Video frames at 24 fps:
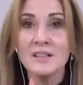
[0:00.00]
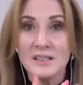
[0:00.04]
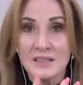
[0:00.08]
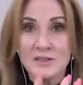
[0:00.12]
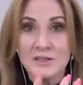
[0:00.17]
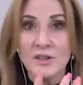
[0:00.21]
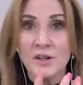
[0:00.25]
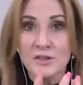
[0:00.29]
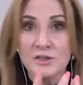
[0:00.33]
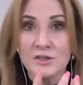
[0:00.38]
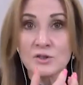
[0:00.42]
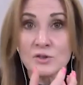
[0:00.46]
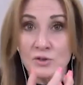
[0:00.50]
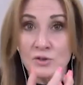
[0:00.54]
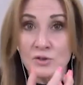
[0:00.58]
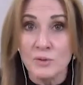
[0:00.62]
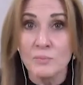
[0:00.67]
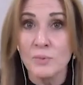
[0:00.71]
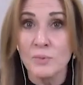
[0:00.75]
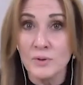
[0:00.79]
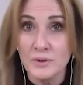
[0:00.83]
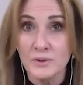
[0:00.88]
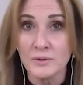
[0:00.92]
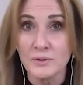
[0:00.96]
is going to
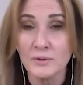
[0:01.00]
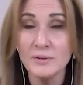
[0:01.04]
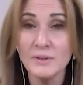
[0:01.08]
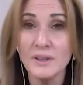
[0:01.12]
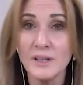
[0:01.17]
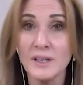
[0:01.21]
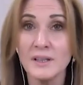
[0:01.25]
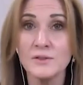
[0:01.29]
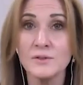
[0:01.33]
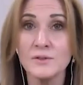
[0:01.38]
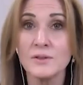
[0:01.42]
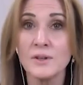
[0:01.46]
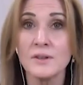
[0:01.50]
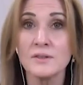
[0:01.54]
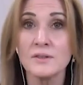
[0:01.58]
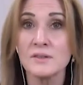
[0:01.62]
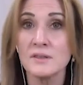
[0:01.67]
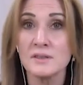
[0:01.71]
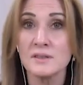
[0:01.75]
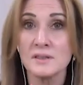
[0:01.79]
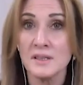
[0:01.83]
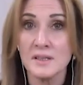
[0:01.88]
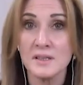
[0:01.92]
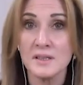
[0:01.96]
cripple you and you're going to
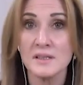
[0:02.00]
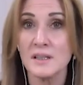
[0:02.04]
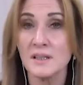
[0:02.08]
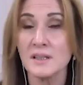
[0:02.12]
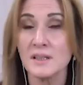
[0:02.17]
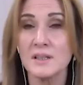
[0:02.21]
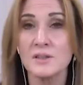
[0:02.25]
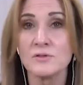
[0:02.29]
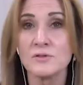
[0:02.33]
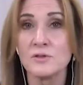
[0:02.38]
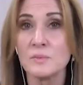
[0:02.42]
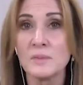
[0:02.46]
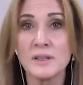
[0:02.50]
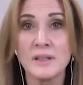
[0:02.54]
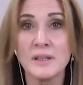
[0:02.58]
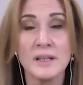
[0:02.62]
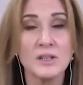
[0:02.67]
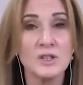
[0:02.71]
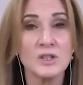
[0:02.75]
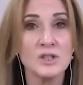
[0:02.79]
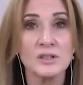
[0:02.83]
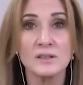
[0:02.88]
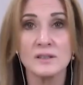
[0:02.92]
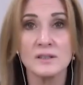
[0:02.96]
stay stuck in
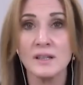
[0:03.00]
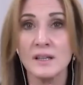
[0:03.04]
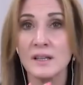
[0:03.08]
rumination